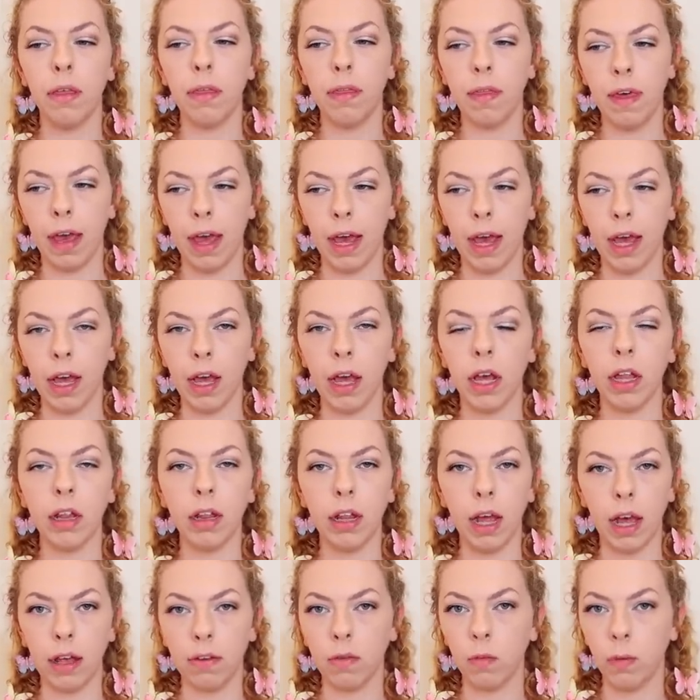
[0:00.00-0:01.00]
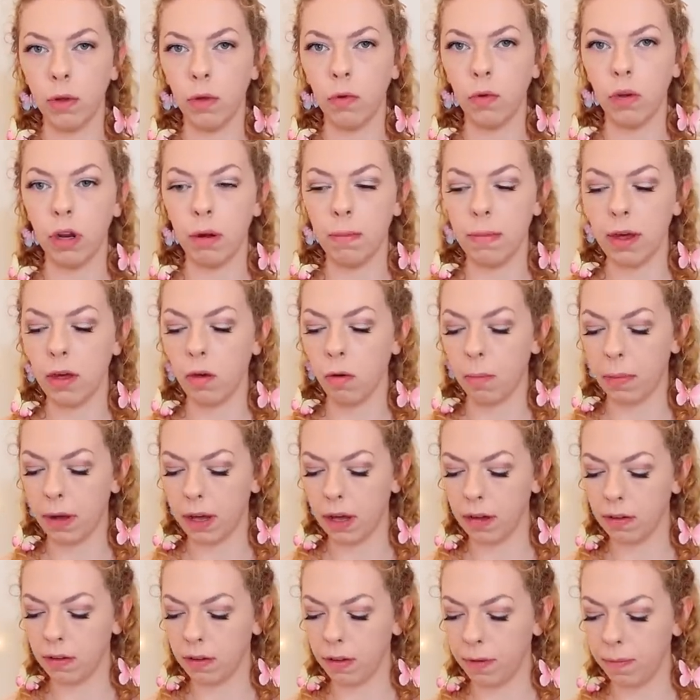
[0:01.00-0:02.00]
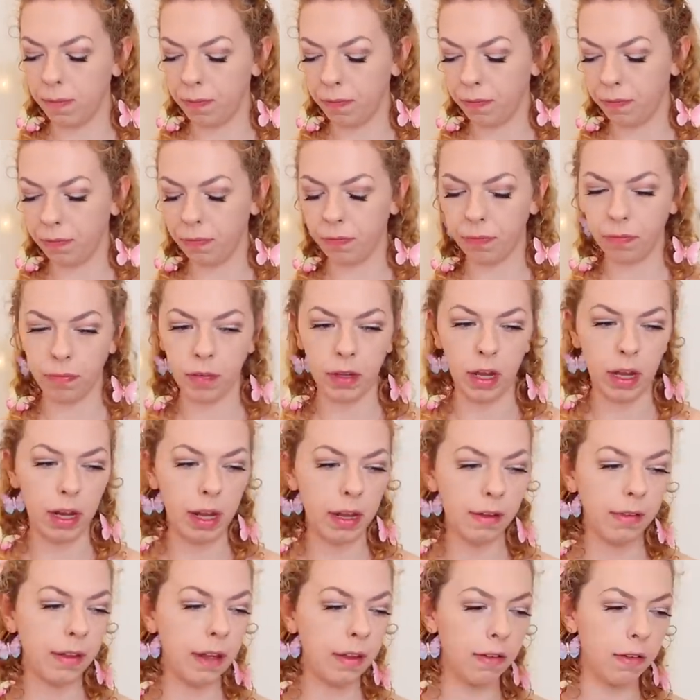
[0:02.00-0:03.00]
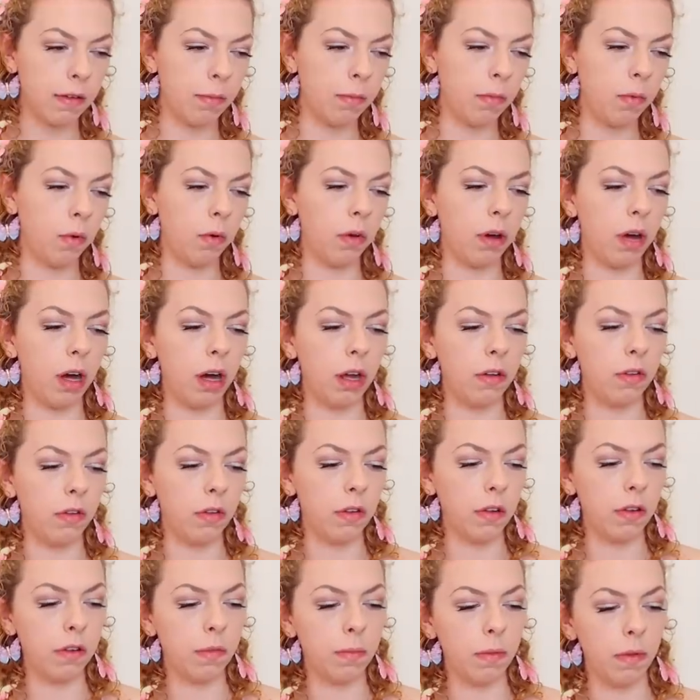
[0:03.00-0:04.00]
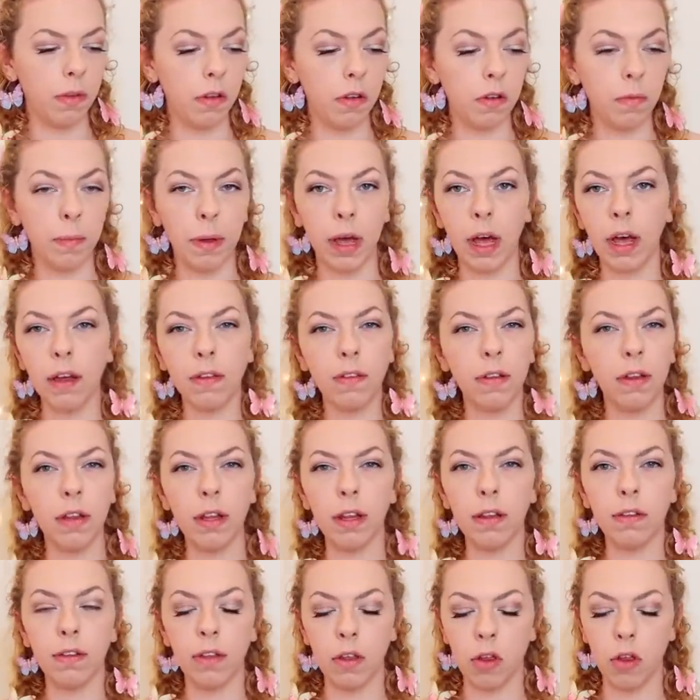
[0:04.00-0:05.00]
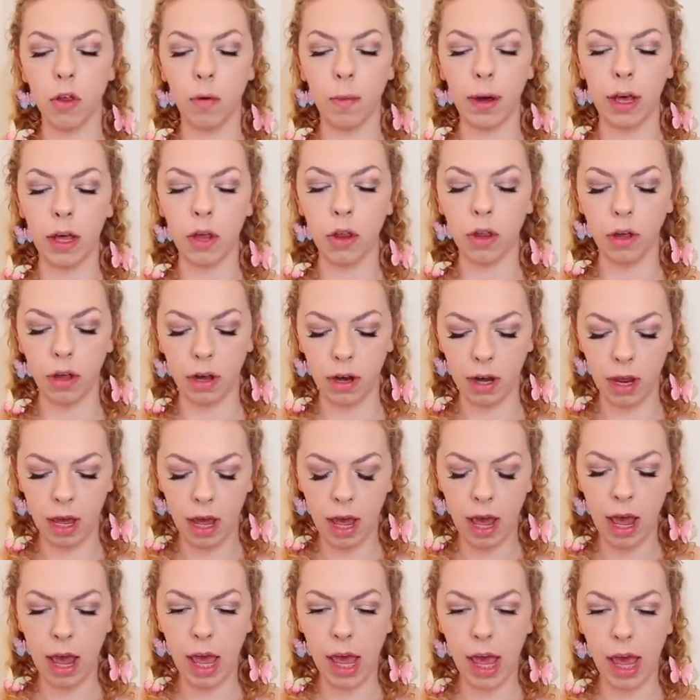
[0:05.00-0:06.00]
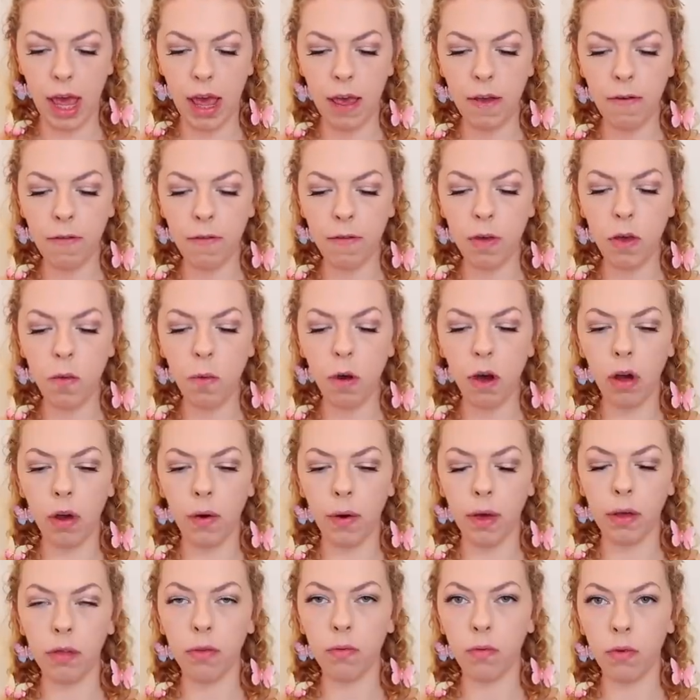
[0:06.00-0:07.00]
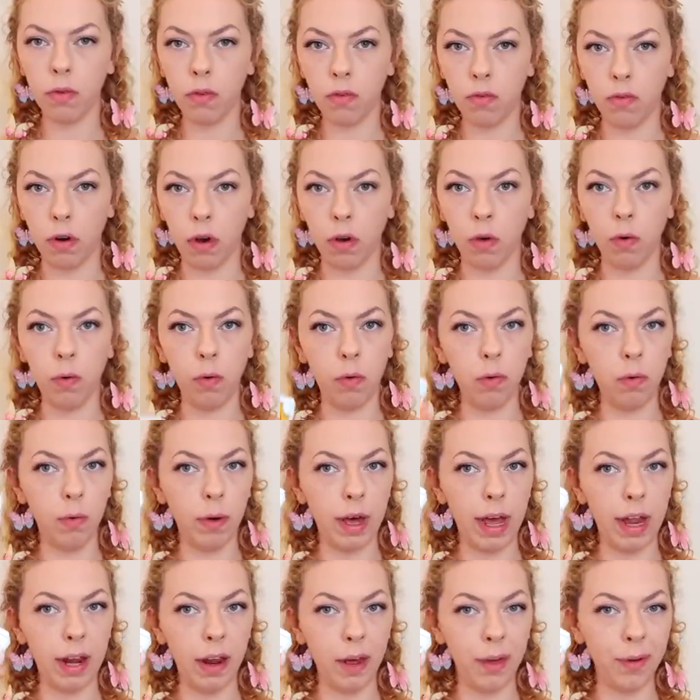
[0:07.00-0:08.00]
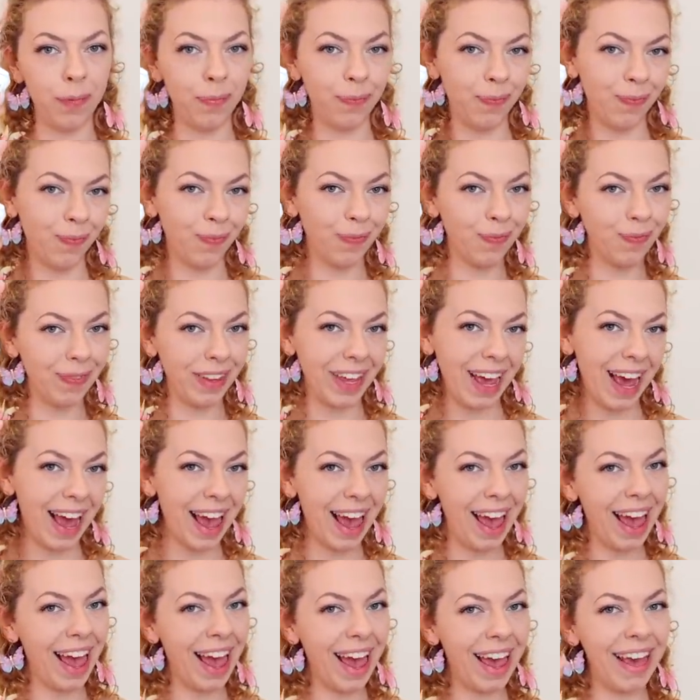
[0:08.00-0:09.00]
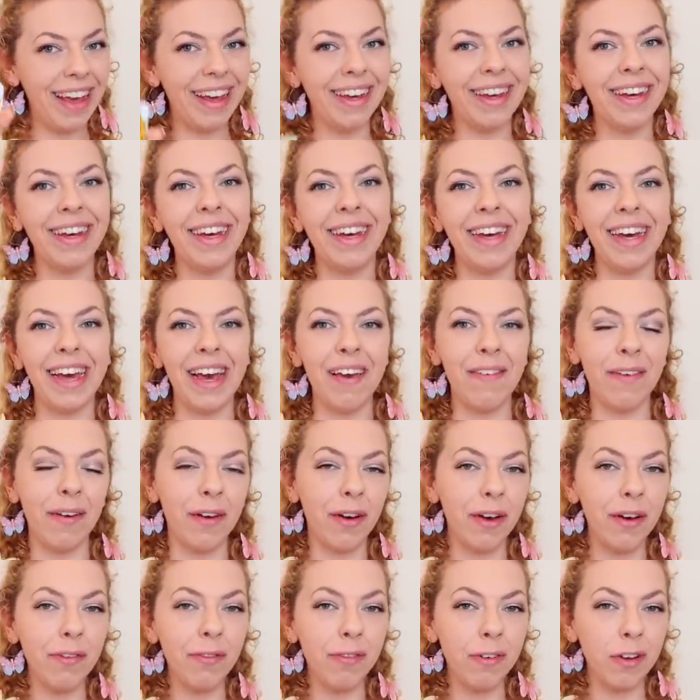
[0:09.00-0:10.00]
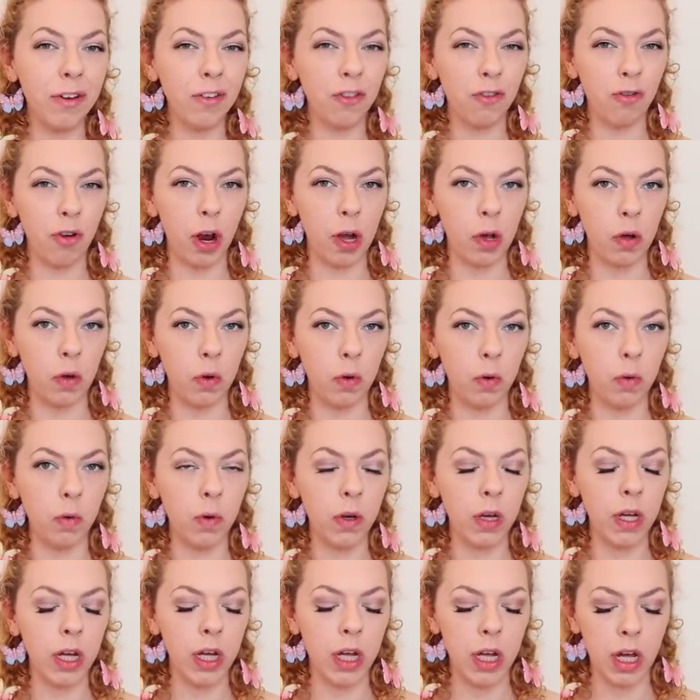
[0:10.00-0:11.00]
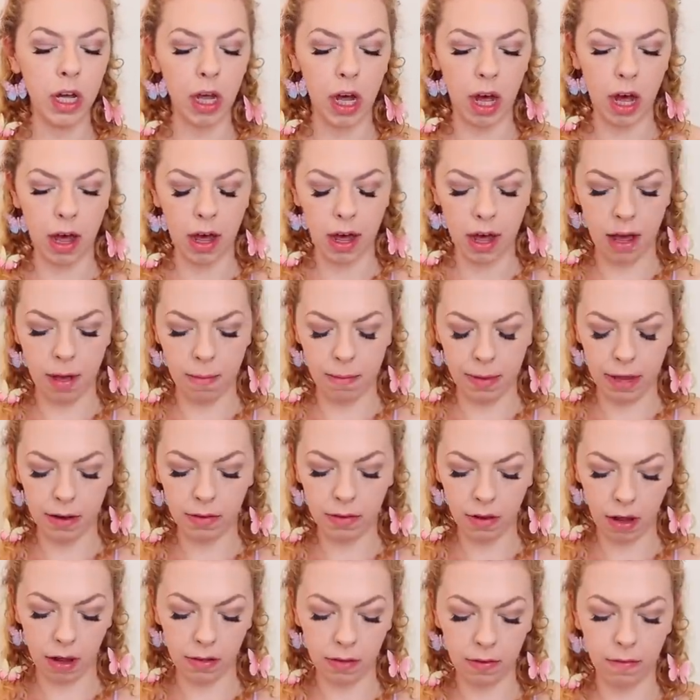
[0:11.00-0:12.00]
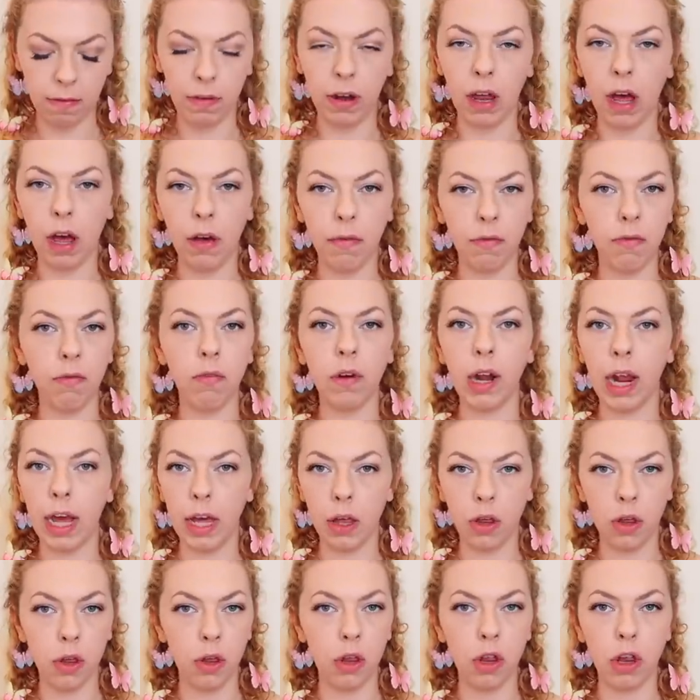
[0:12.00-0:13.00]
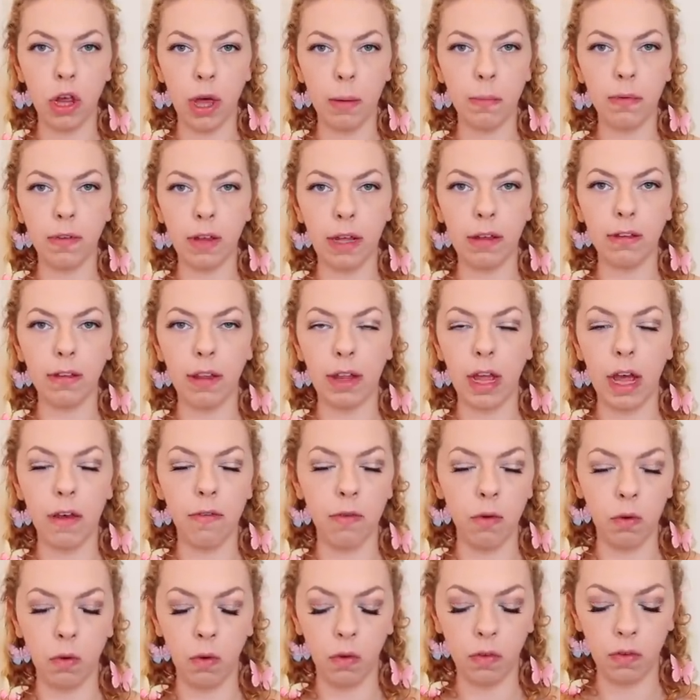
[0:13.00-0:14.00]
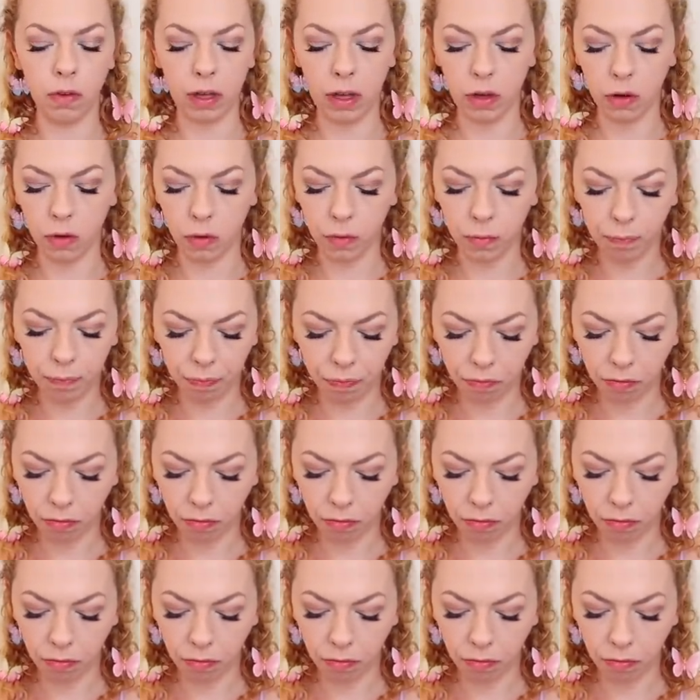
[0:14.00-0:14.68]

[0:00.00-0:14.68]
thing, that's when you're going to meet your person. Let's get some more cards on this person, this situation. If you are going through a struggle, oh, hello. Yay! If you're going through a struggle in terms of love, relationships, things like that, if you're not single,